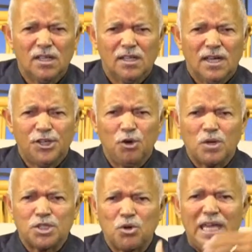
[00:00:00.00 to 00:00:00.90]
that you
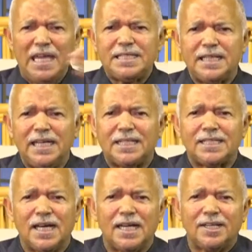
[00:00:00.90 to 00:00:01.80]
were so easily
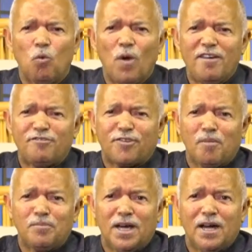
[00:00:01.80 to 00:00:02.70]
turned away
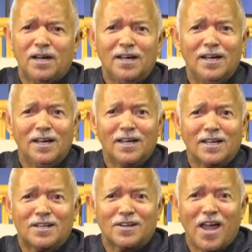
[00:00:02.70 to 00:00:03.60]
from the
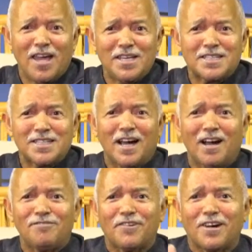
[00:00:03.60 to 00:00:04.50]
grace
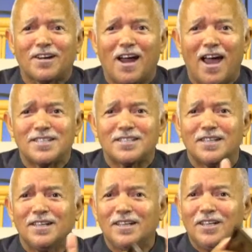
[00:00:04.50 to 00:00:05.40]
of
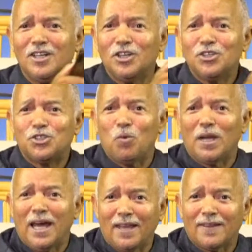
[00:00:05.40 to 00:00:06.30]
Christ to
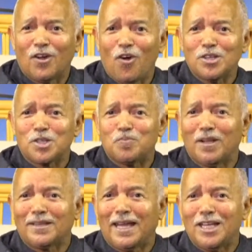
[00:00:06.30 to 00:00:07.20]
another
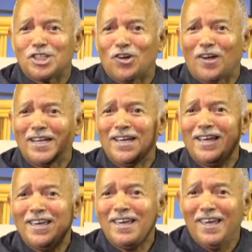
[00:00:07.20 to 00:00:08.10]
gospel that is not
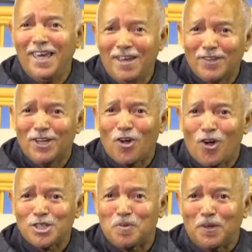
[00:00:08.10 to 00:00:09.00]
even a
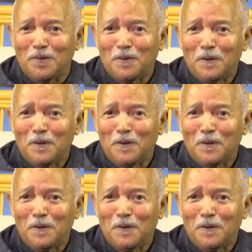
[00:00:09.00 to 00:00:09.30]
gospel.